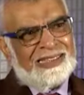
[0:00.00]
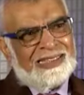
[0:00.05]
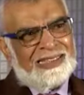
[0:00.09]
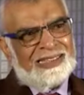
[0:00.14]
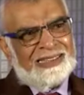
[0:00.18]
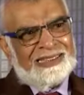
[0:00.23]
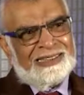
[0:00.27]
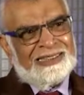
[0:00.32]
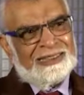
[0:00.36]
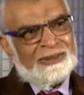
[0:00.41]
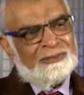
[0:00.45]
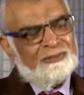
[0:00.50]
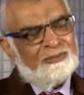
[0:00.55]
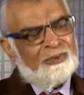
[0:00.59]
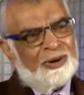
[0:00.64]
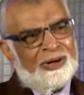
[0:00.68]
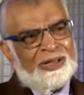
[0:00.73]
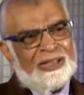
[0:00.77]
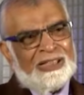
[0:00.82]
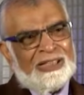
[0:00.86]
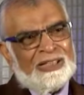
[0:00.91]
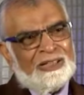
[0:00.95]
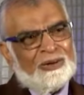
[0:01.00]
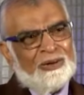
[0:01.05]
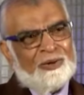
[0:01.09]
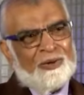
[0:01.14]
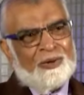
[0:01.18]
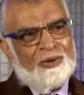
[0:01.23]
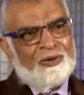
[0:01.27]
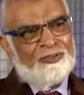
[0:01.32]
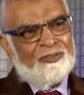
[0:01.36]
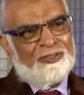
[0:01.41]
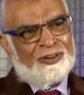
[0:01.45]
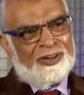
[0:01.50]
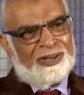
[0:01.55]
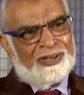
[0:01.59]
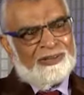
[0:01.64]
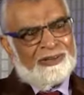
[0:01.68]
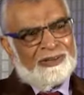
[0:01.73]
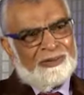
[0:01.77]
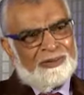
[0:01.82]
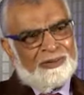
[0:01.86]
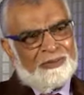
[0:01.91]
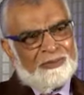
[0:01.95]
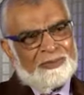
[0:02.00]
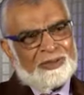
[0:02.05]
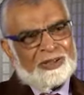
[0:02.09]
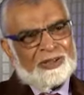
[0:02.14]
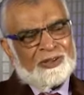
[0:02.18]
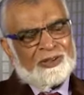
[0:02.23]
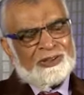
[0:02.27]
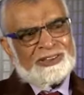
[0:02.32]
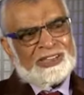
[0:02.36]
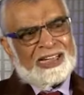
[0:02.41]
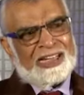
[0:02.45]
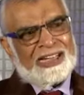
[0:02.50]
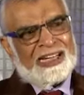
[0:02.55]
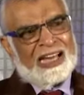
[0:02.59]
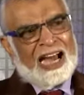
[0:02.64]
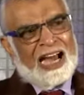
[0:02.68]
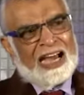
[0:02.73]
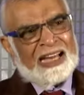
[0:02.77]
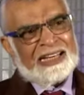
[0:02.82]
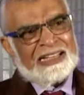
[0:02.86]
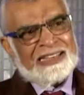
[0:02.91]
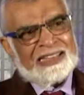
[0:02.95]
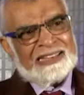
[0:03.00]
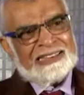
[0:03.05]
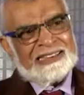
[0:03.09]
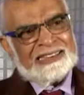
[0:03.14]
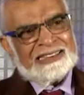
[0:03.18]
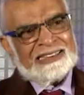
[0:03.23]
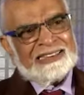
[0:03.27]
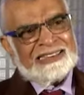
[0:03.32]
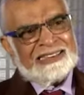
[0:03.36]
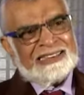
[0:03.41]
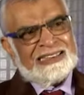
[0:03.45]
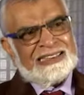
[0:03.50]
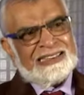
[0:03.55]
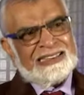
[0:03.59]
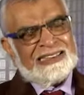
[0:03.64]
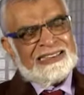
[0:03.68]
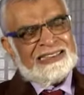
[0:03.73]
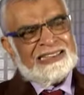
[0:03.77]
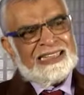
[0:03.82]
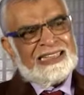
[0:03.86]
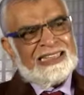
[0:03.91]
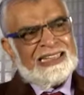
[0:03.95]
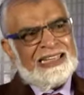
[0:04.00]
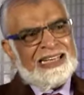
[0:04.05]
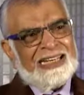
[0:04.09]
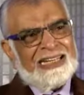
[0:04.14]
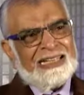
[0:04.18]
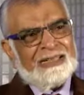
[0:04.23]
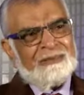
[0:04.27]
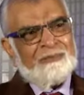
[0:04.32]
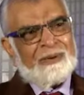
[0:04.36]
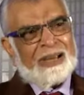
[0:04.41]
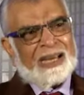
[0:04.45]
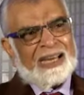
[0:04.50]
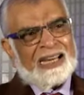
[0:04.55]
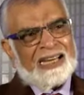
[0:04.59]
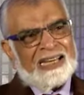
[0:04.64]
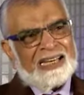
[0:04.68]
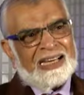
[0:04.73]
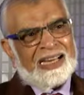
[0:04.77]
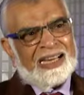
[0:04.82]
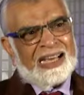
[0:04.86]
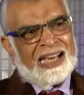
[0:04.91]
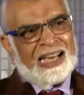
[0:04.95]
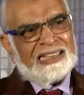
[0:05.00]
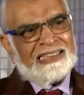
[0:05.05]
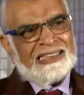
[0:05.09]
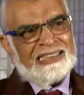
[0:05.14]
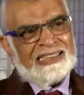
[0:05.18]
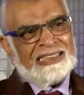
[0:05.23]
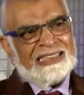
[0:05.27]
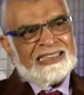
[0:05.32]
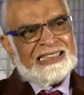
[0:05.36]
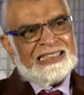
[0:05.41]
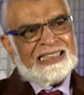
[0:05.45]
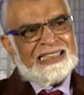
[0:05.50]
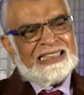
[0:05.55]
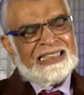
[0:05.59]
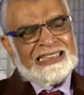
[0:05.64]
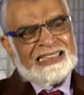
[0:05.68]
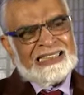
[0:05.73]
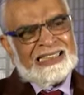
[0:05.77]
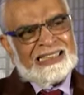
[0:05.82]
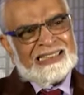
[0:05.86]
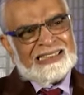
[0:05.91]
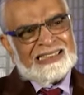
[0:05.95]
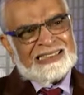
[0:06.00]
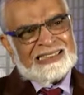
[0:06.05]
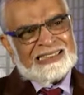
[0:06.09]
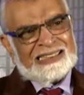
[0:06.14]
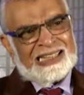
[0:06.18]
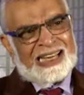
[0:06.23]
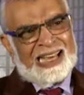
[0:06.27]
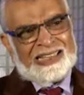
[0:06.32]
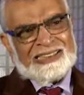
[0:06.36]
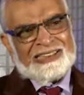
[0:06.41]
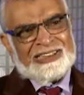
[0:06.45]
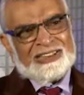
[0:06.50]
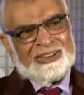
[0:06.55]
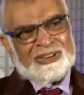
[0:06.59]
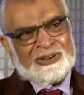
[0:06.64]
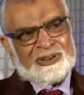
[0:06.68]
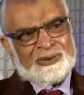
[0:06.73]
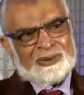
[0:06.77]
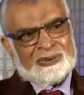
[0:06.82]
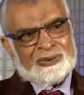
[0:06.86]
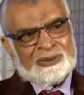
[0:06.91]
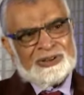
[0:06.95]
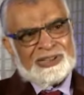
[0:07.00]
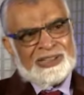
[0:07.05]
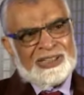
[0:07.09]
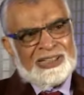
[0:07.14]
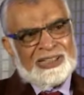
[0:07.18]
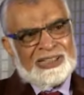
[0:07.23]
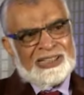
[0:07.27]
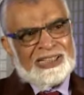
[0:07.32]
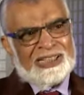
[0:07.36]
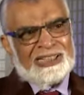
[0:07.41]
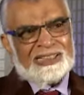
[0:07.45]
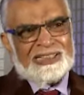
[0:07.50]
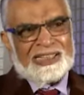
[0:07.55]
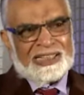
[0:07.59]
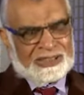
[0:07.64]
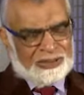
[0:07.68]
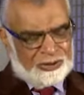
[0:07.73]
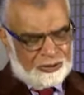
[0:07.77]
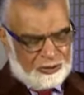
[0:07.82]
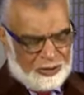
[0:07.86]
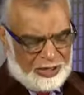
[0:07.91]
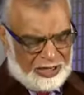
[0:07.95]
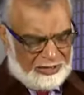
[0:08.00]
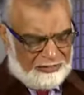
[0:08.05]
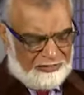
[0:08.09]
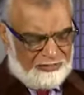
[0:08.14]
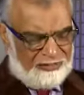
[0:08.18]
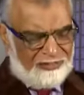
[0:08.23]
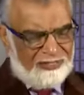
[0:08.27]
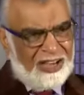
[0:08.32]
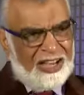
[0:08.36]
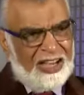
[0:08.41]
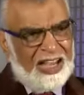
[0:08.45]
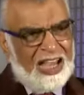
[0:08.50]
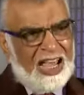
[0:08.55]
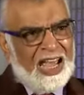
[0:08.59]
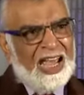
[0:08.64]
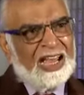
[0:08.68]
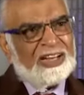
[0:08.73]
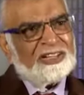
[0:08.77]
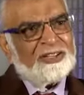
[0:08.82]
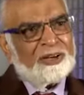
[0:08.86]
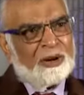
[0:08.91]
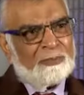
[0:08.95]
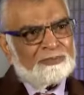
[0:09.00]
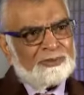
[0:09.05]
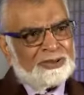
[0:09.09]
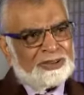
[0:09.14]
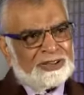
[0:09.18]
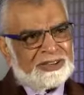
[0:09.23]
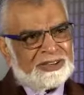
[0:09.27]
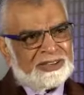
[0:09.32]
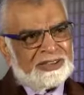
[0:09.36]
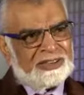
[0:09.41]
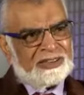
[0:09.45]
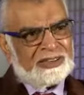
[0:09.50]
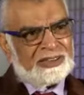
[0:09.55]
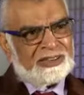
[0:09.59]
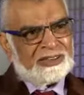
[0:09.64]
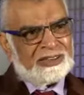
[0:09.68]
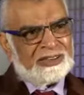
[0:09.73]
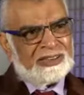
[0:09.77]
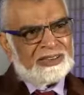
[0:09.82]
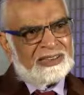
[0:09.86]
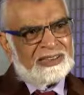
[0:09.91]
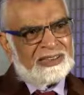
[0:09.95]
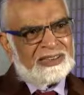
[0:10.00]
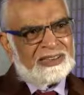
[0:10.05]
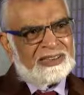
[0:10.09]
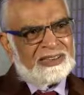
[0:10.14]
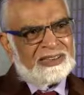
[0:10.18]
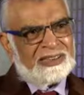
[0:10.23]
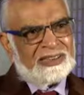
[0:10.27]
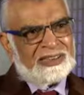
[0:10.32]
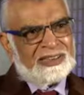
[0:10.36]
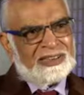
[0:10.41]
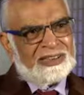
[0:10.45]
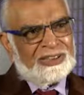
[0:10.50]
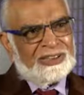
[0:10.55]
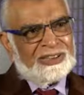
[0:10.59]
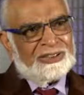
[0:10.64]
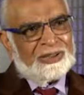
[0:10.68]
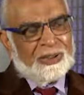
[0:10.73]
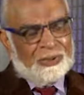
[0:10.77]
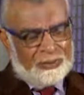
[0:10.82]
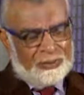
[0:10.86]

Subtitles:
is boiling over because I can see the laid-back and the indolent attitude that you have adopted. So